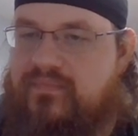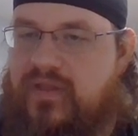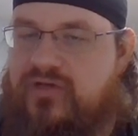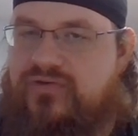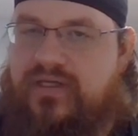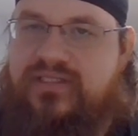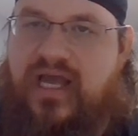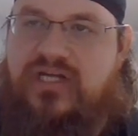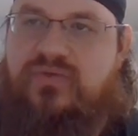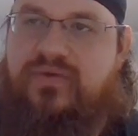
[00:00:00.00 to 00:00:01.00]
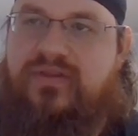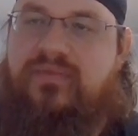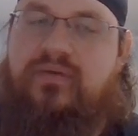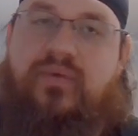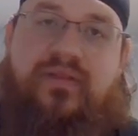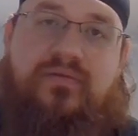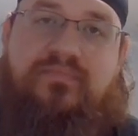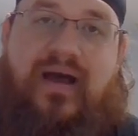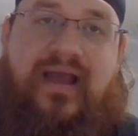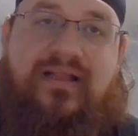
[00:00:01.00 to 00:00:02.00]
a transaction with them, whether
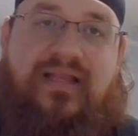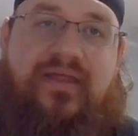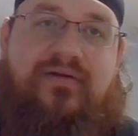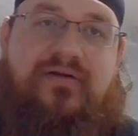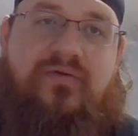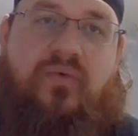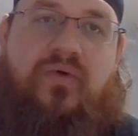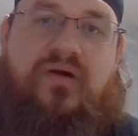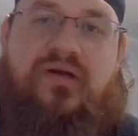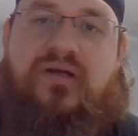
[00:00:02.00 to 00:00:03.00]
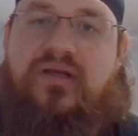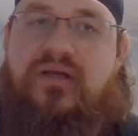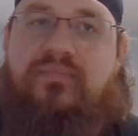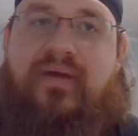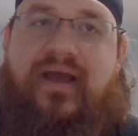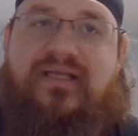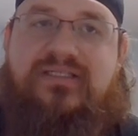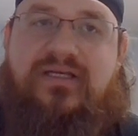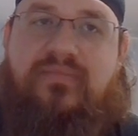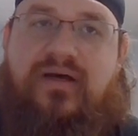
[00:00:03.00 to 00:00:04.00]
buying leather or buying
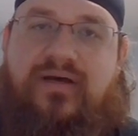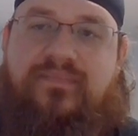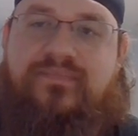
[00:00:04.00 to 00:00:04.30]
some uh,